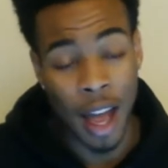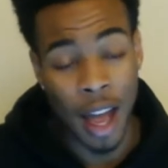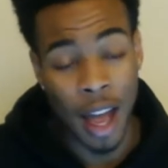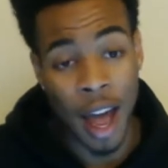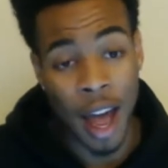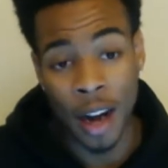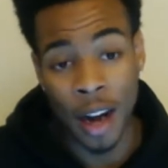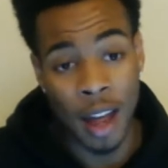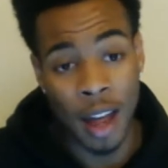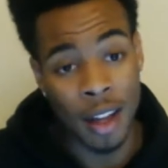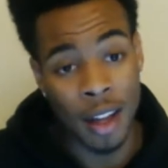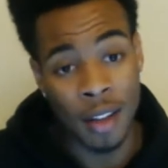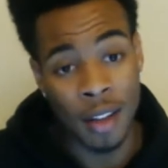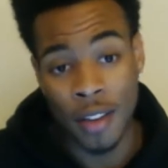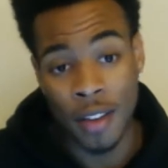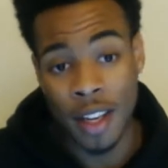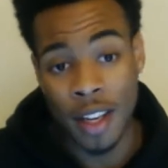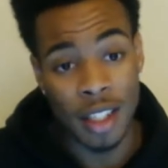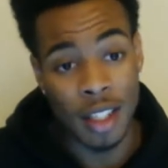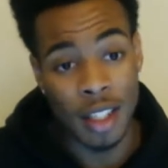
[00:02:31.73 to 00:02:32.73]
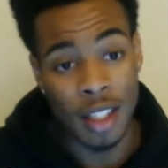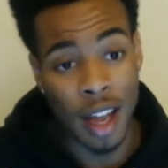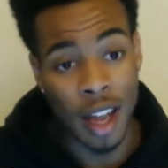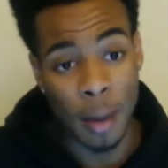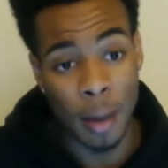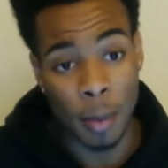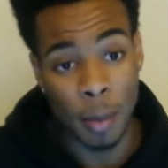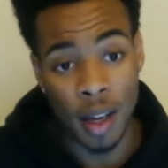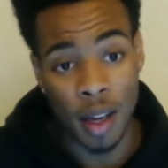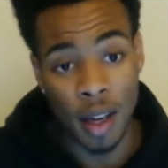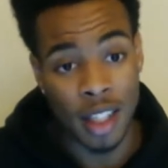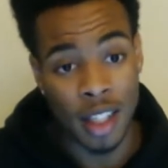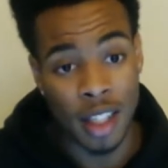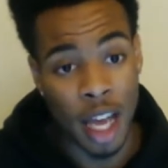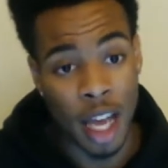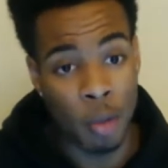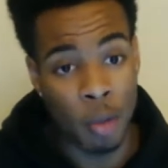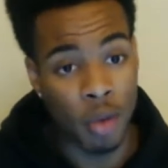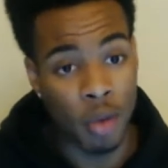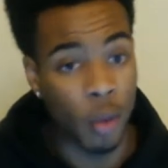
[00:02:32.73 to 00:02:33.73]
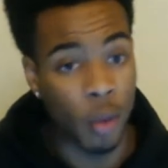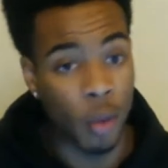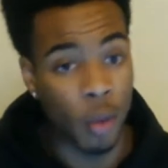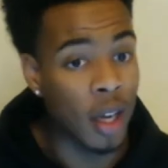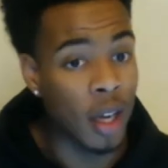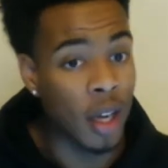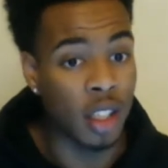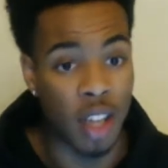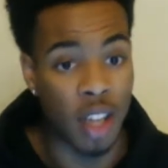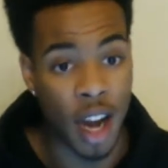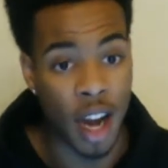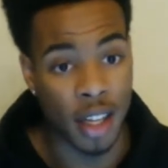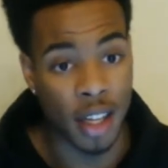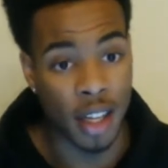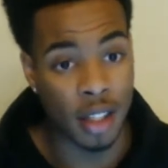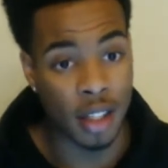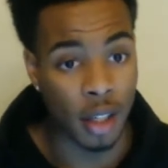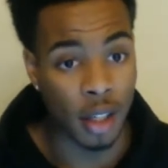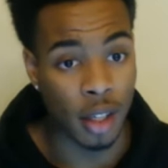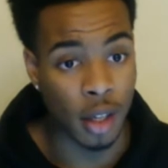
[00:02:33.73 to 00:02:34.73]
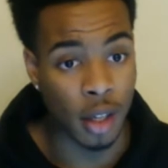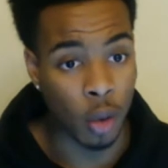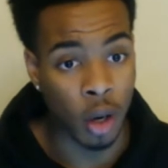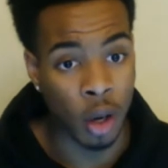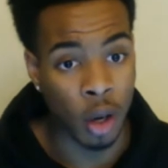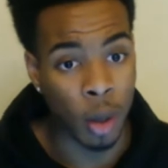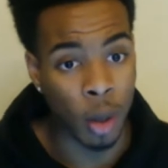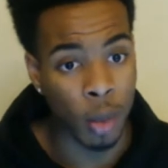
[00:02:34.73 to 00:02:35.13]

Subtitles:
if he gets like playtime over Reggie Jackson or